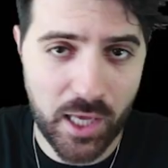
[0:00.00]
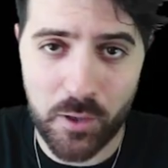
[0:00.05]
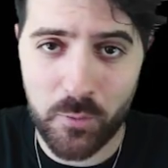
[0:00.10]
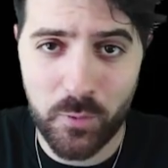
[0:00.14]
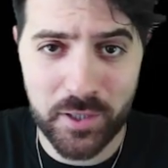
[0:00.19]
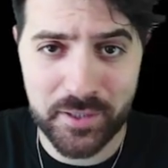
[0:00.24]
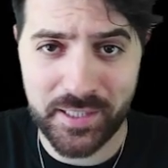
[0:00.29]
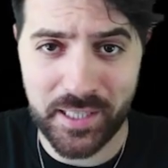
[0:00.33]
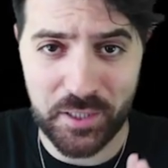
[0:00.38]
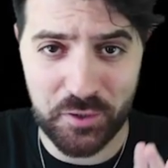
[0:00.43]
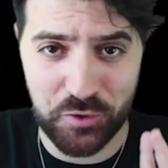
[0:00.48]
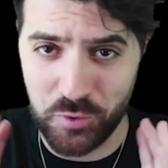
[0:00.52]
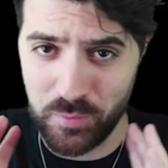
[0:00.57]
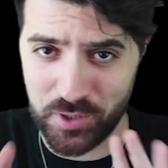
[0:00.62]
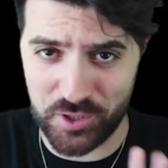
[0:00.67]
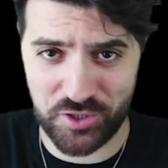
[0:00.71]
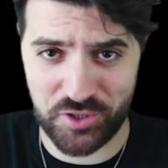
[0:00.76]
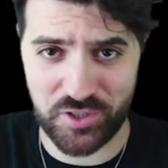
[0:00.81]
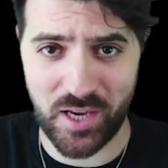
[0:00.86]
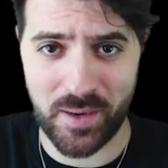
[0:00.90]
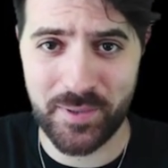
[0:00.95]
don't want to take too
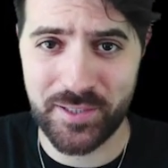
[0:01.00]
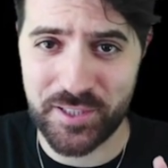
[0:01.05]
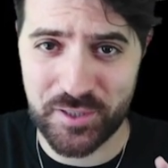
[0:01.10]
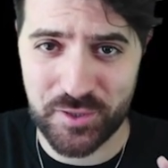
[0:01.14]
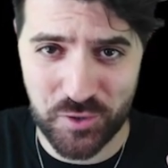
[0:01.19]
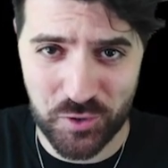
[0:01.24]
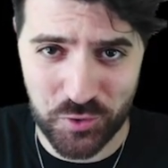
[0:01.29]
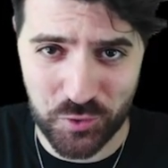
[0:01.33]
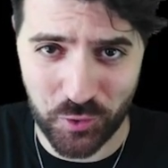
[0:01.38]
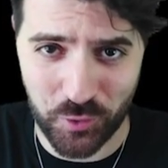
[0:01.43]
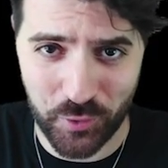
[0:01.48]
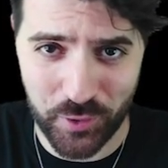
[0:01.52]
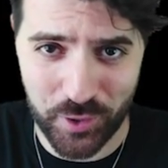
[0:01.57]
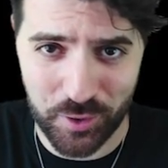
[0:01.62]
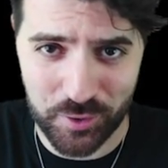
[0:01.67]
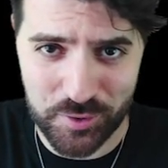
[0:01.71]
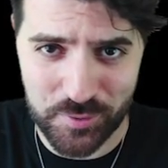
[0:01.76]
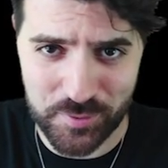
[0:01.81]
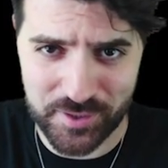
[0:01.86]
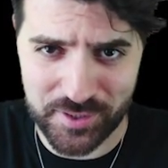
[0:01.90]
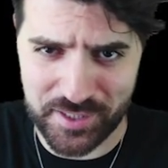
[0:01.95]
much time in this
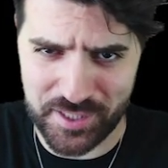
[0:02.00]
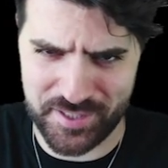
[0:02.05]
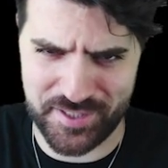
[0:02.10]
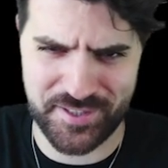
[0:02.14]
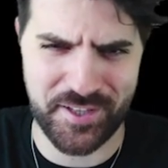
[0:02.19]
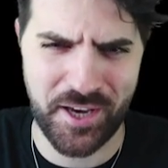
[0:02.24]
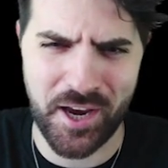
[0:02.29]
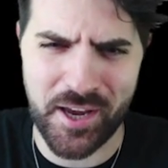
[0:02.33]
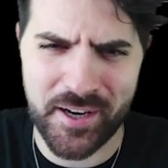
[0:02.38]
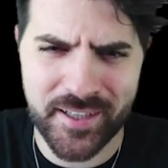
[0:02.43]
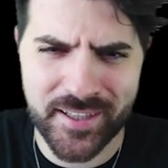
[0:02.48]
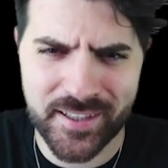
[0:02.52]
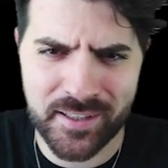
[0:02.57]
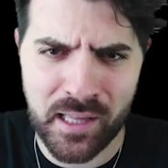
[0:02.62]
tutorial designing a